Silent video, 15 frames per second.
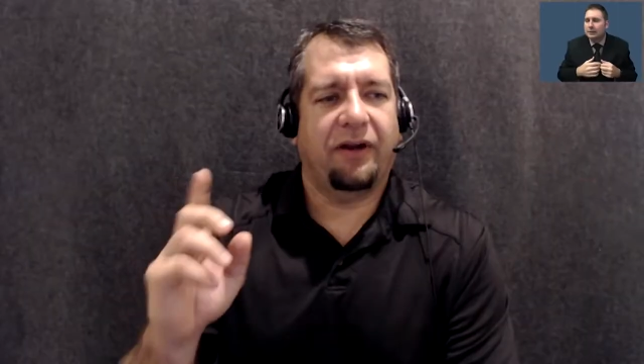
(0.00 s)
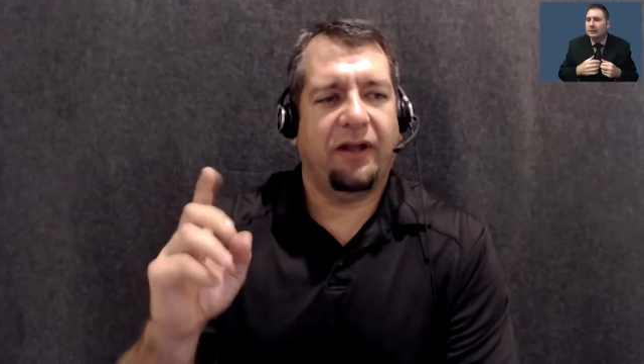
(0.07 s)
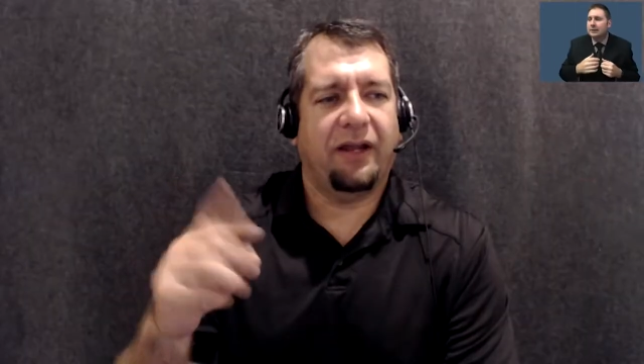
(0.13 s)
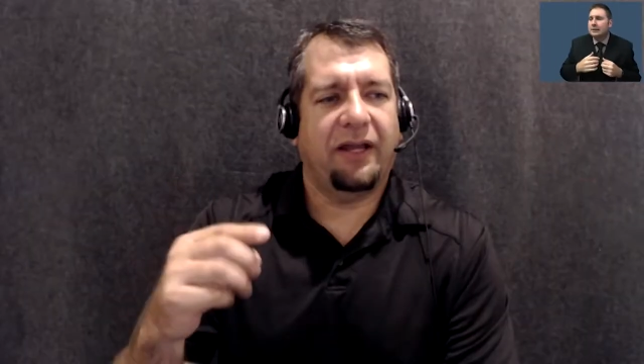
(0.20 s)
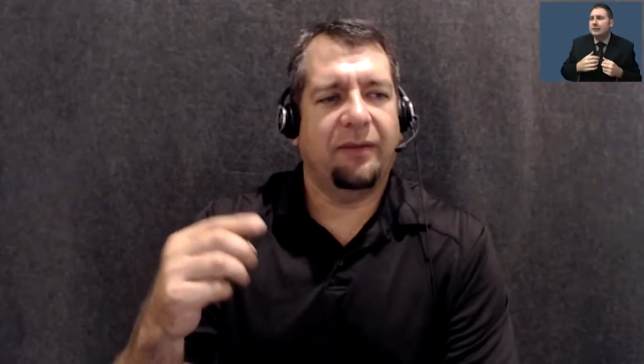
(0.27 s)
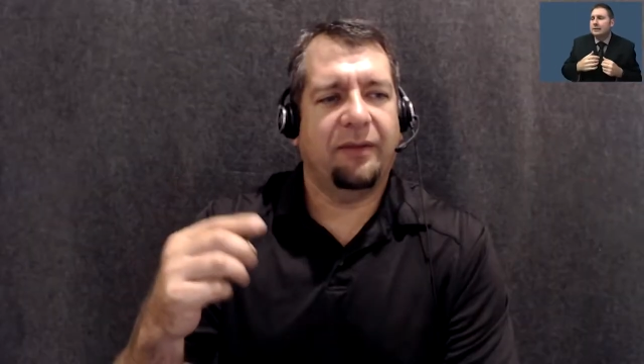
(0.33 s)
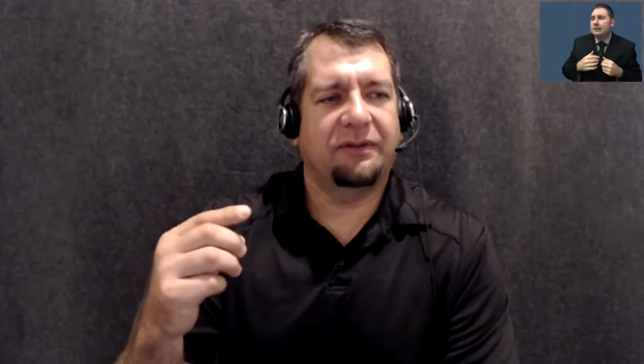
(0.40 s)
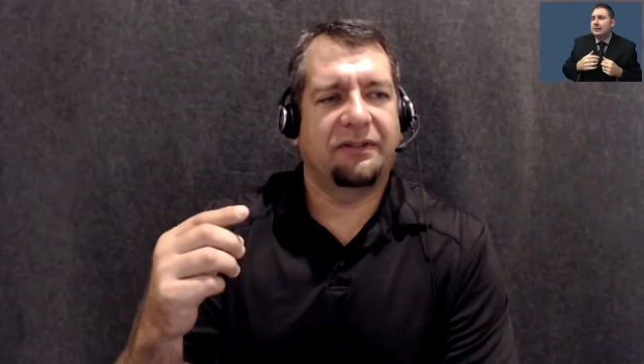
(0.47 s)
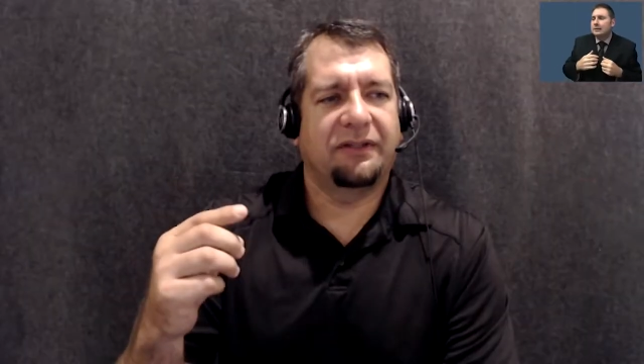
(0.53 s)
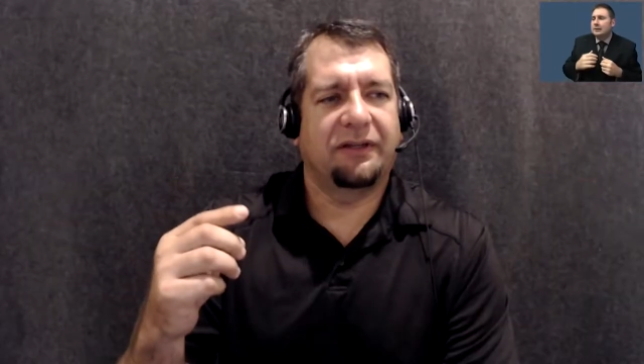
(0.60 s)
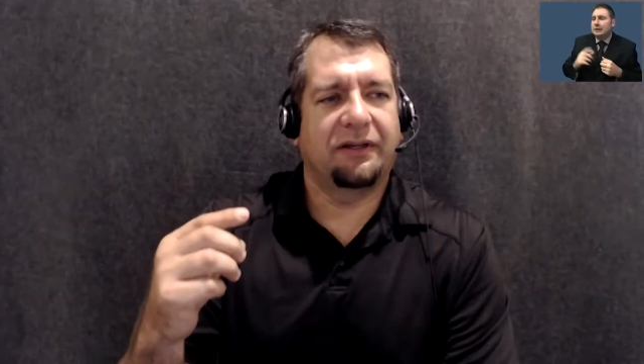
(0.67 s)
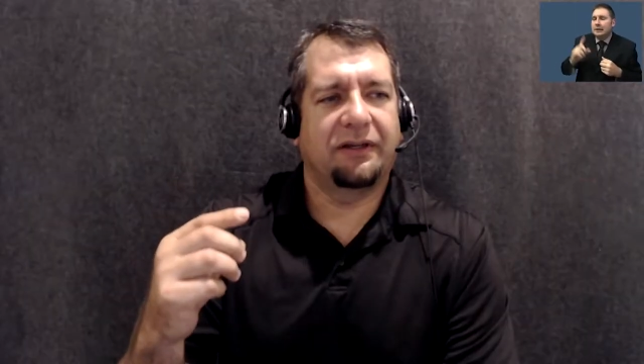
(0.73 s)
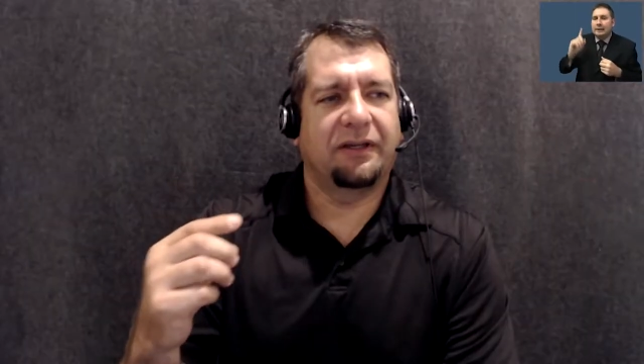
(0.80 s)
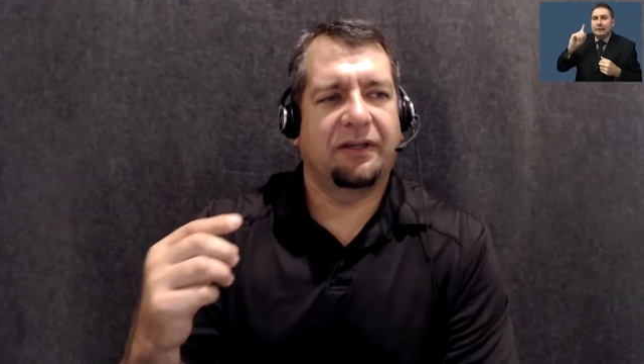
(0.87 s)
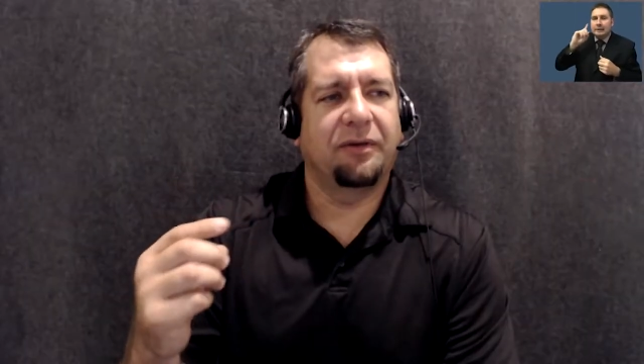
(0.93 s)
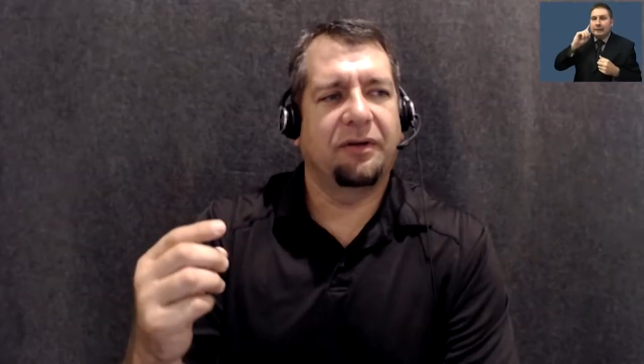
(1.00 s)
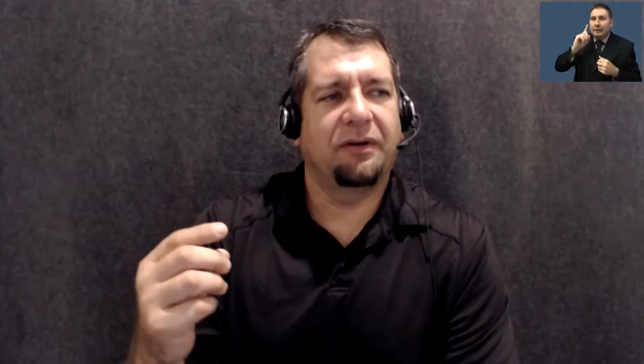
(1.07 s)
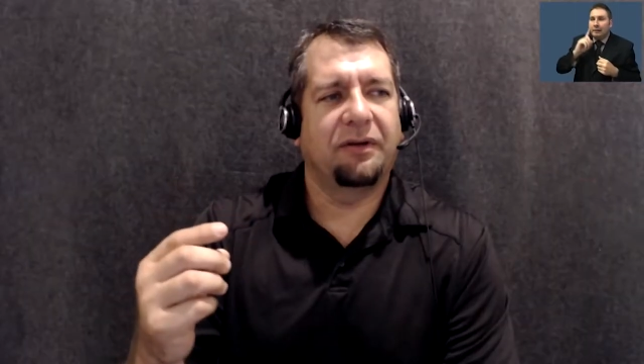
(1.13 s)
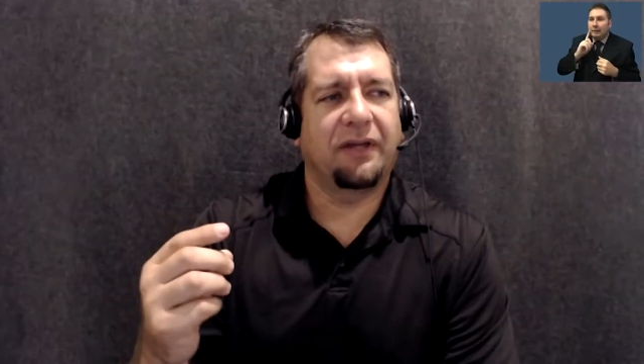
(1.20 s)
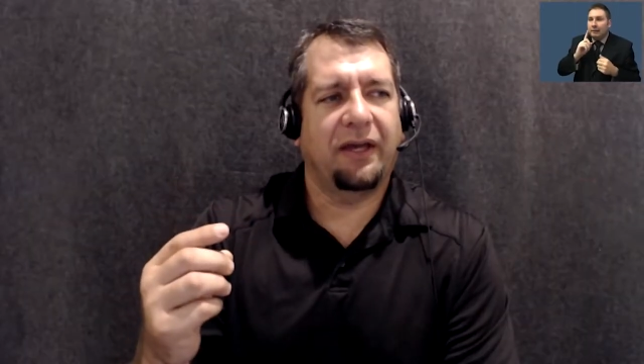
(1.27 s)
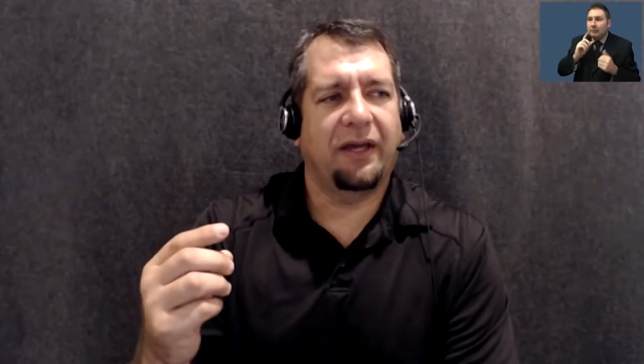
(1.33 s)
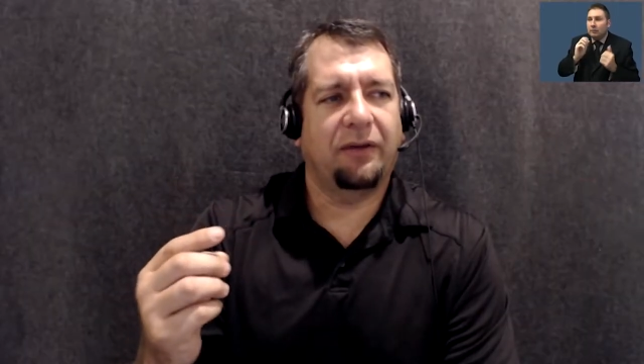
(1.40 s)
not able to
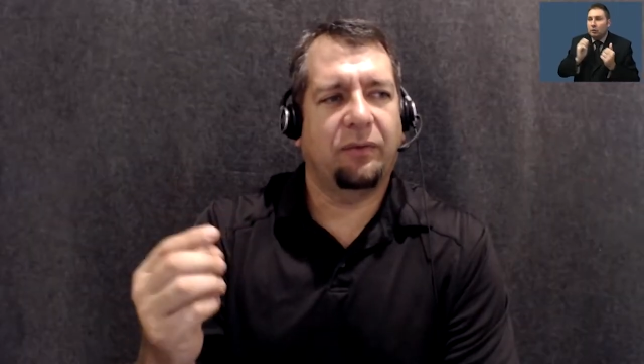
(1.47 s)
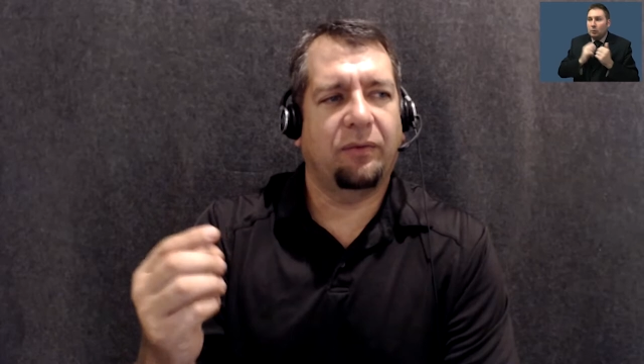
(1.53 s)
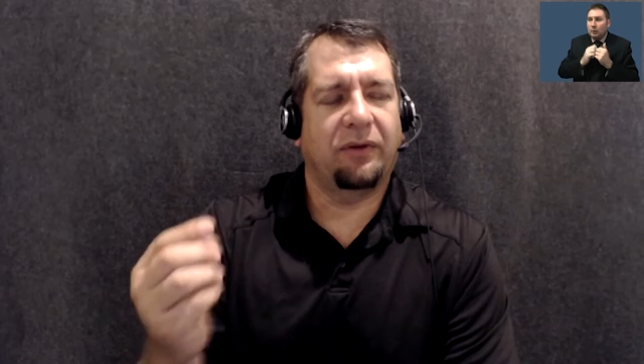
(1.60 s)
communicate